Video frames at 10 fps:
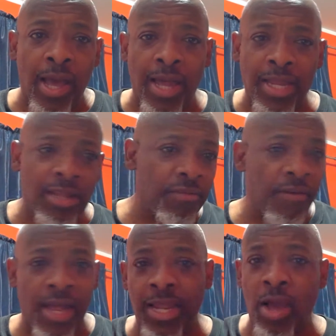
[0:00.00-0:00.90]
I need to
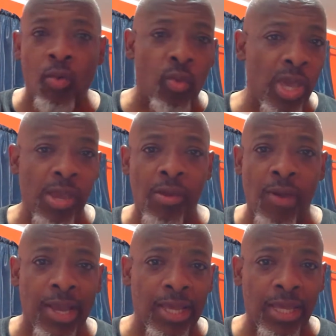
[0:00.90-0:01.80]
find out where
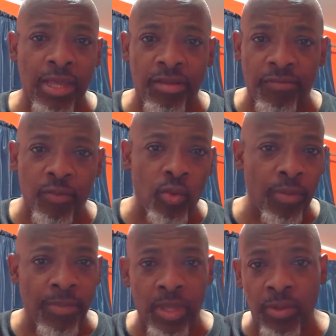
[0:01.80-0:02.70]
I can get food
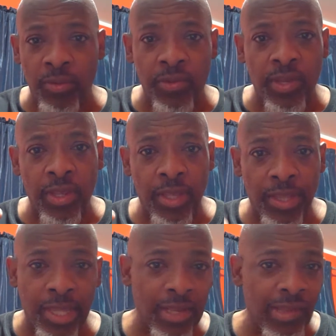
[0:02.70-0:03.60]
and meals
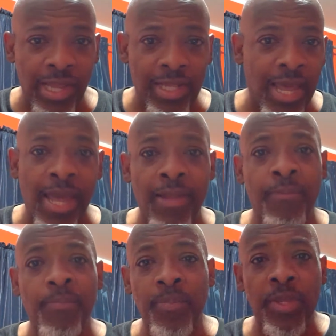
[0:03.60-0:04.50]
and things like that,
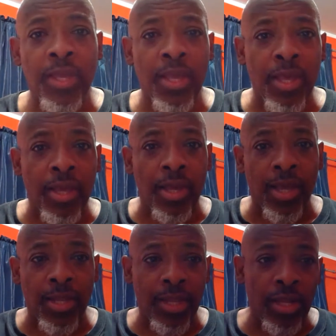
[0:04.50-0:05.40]

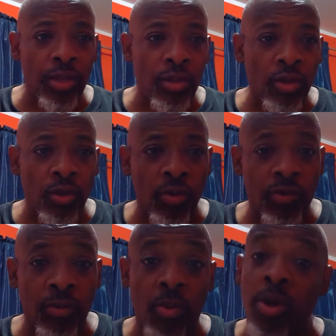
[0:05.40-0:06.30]
and then your
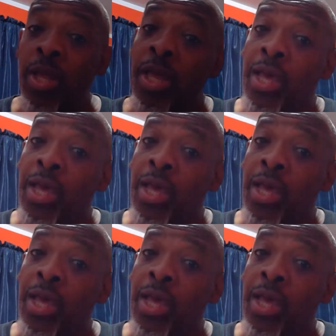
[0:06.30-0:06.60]
support.